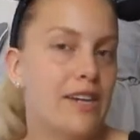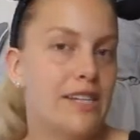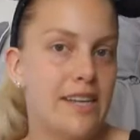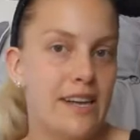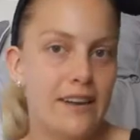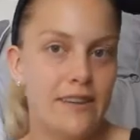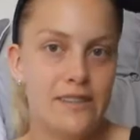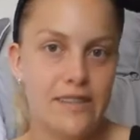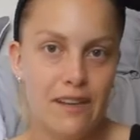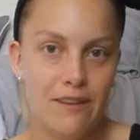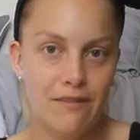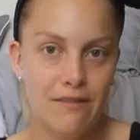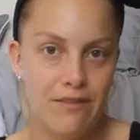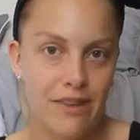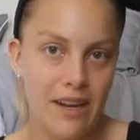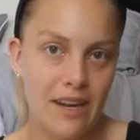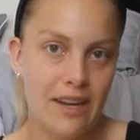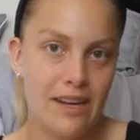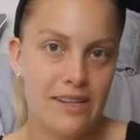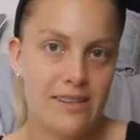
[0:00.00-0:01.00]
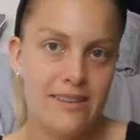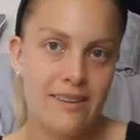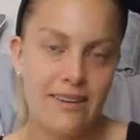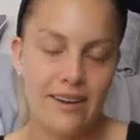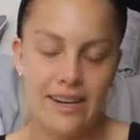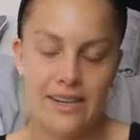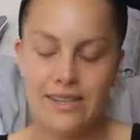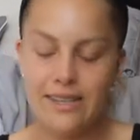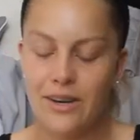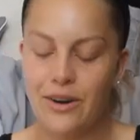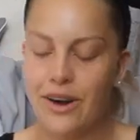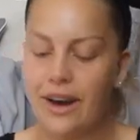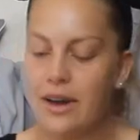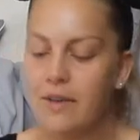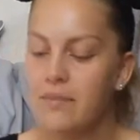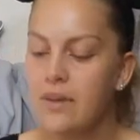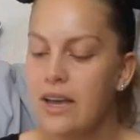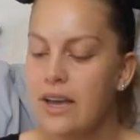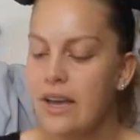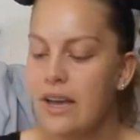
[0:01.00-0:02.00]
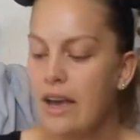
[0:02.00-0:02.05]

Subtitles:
Tales and Fitness on Instagram.